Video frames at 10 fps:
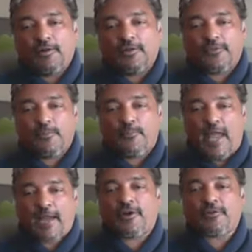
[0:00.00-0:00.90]
of the
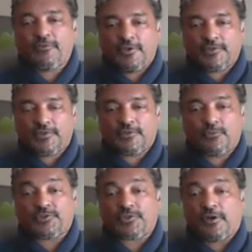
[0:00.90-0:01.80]
background voices,
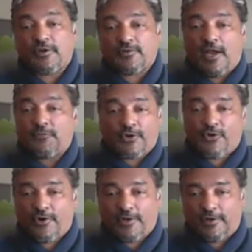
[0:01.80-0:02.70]
which are not
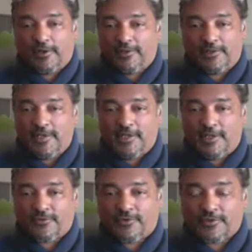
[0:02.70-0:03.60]
recorded on the day, of
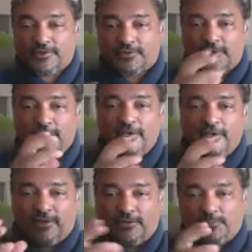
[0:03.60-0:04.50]
course, because
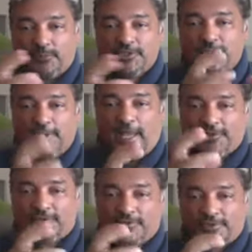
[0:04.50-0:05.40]
the principal
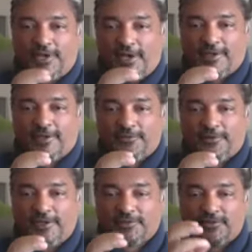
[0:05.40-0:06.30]
actors are talking,
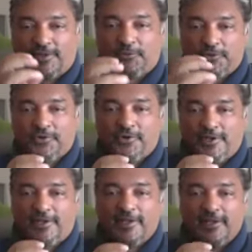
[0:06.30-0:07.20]
right? So they record
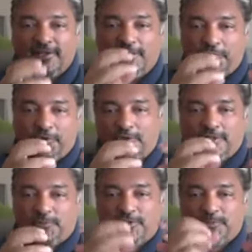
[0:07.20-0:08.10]
the
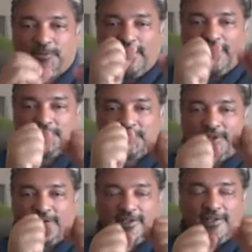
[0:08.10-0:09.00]
principal actors
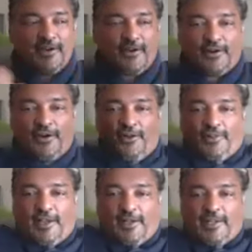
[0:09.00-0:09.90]
talking here, and all
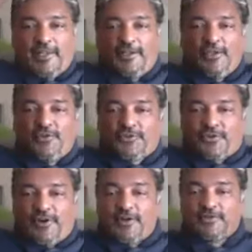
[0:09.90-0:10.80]
that huge
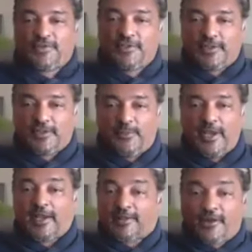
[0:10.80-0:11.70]
crowd scene in the
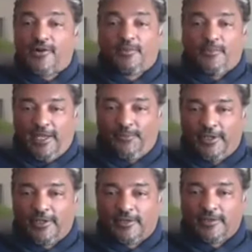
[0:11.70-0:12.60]
back, they're all miming,
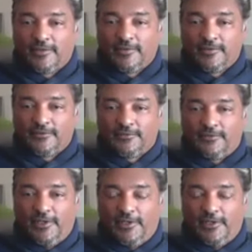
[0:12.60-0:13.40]
right?